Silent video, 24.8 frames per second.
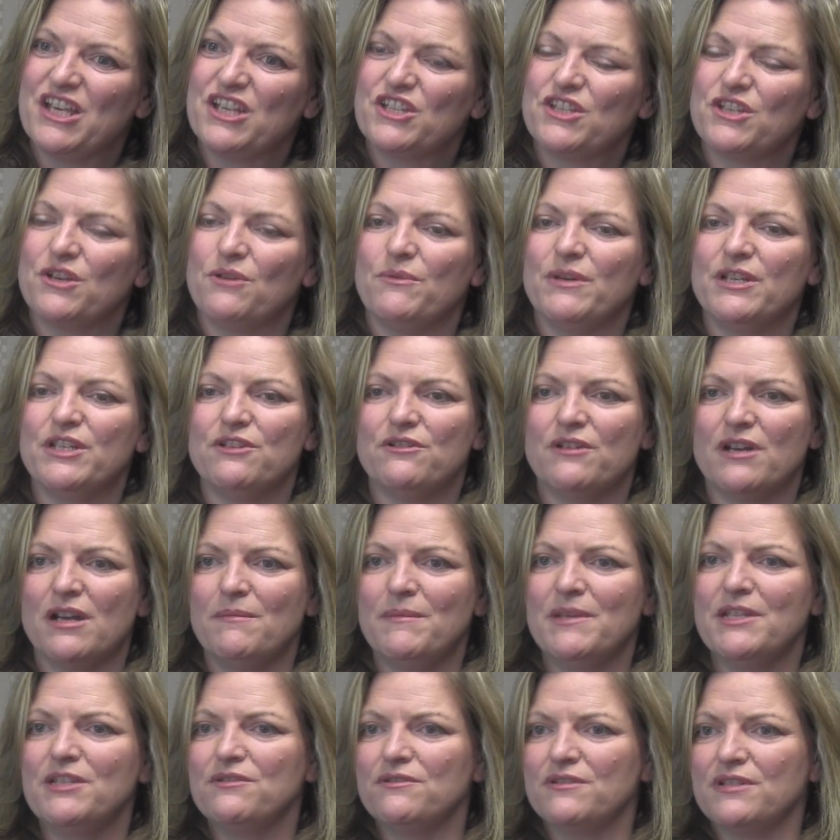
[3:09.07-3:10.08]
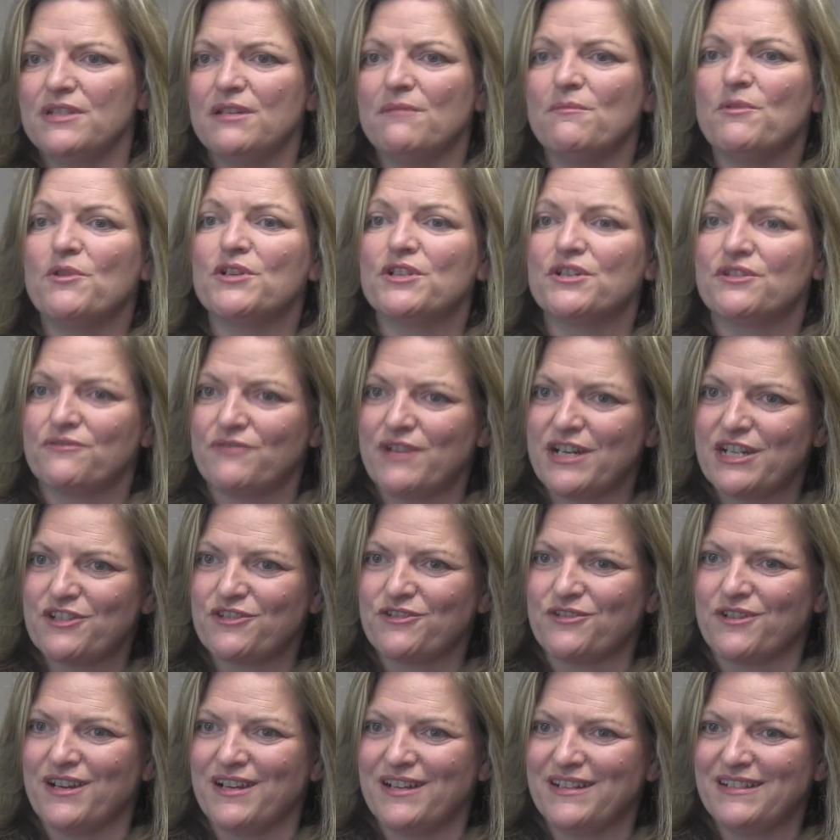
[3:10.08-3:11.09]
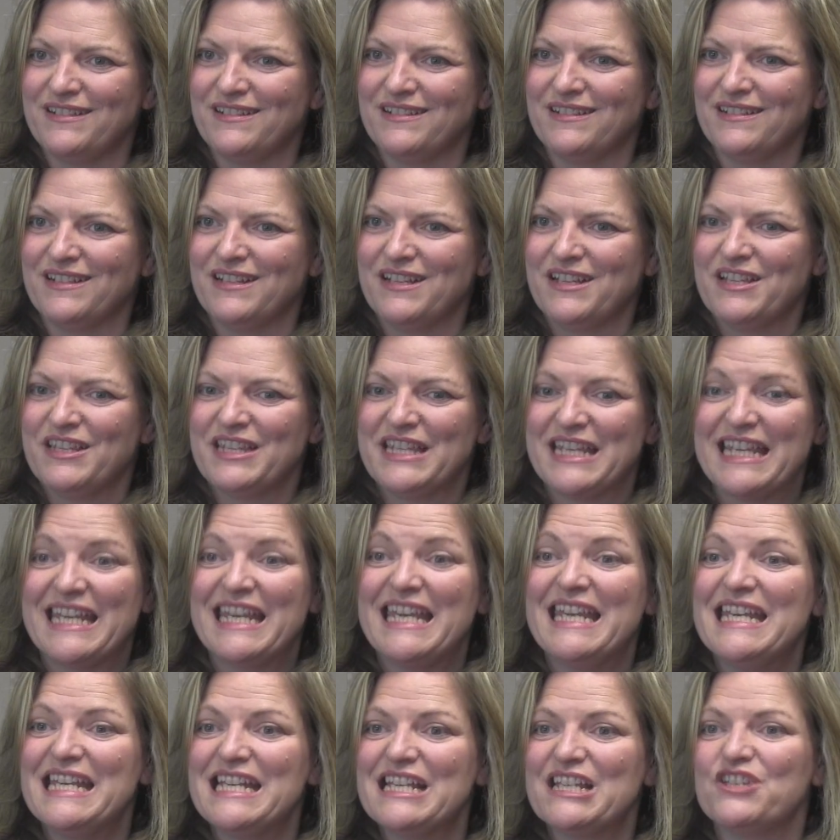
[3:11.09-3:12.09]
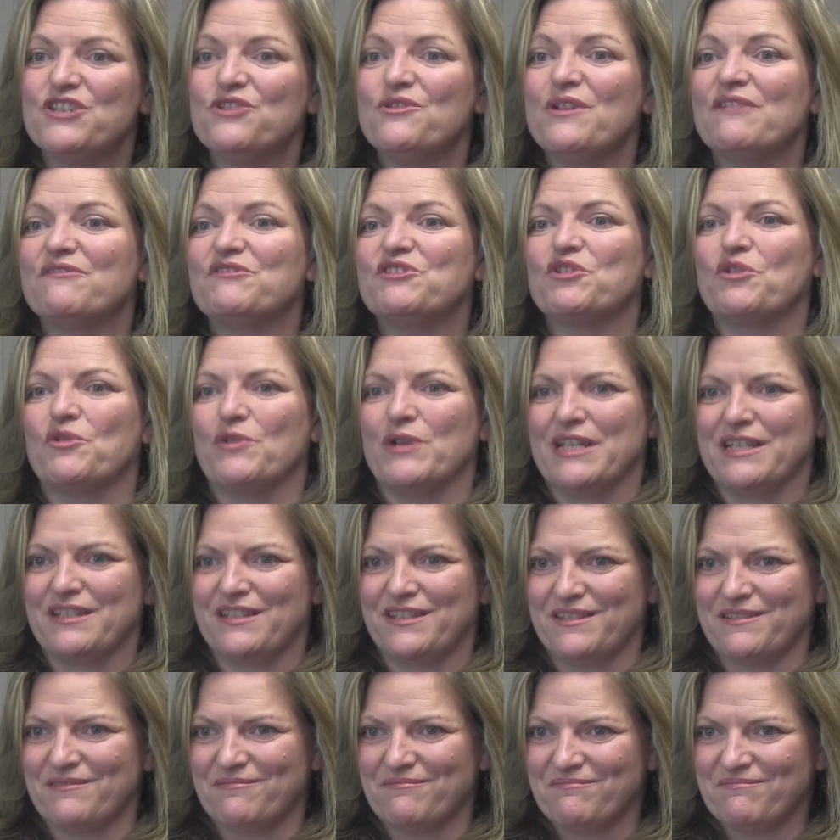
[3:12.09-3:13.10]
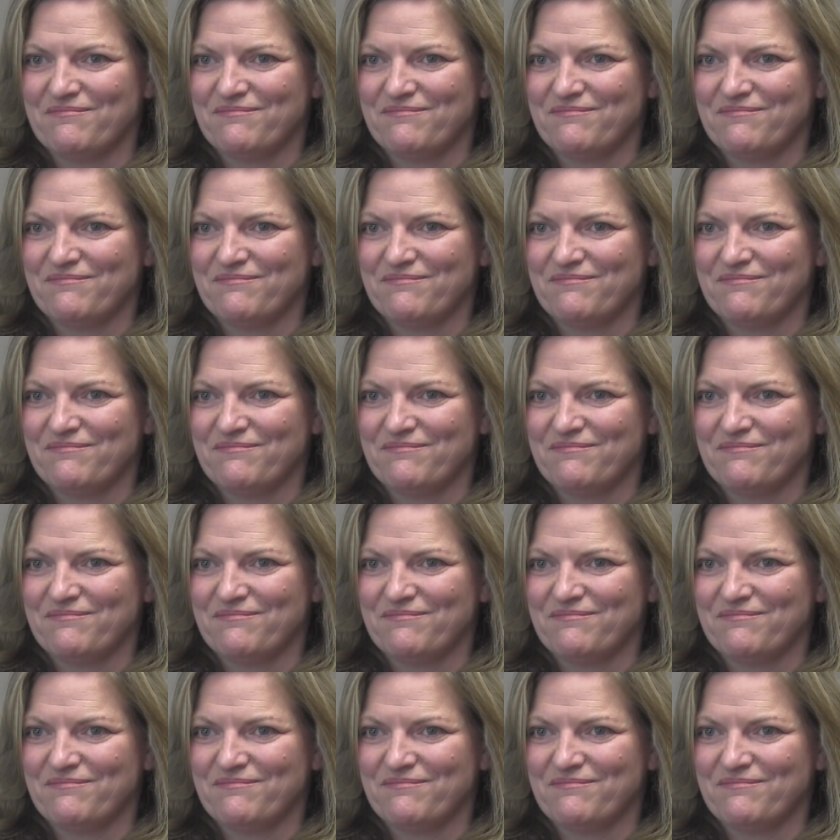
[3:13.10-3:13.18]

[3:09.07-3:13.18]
So when you come into a Tim Hortons restaurant, the key is you have choice.